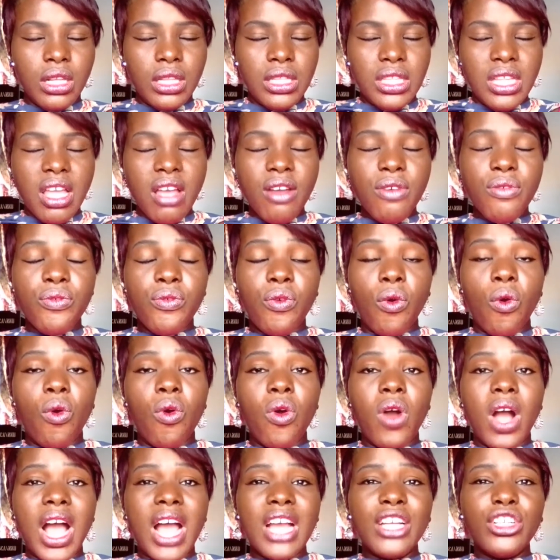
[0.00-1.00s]

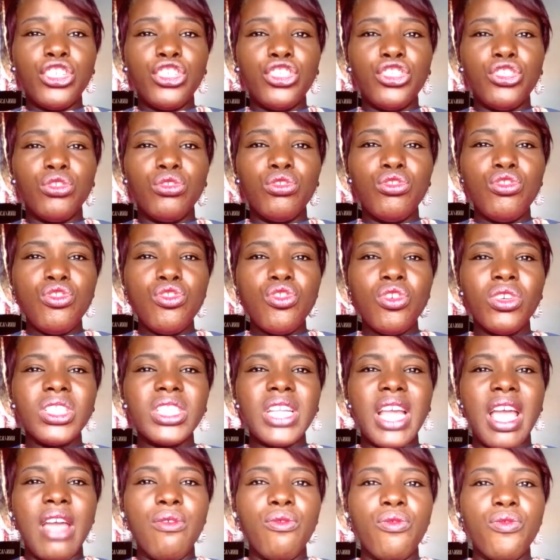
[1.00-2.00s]
Therefore, I should not
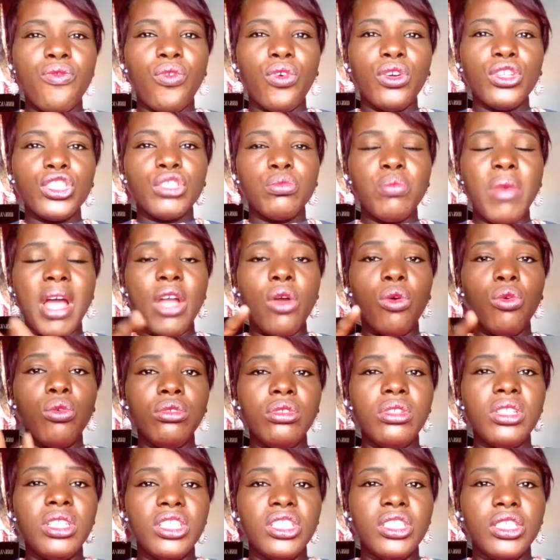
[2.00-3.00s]
enforce my
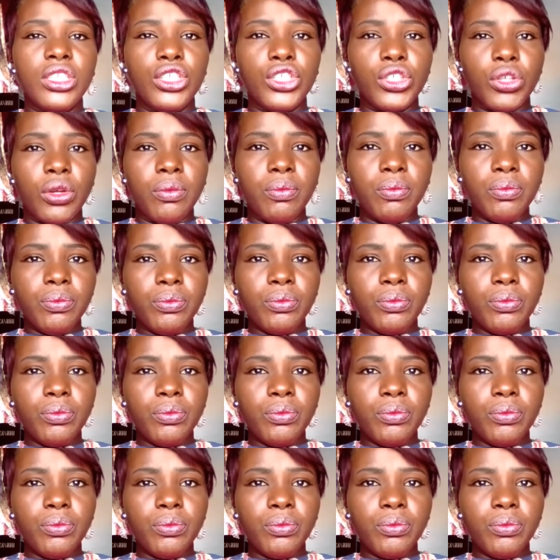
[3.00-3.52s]
own decision.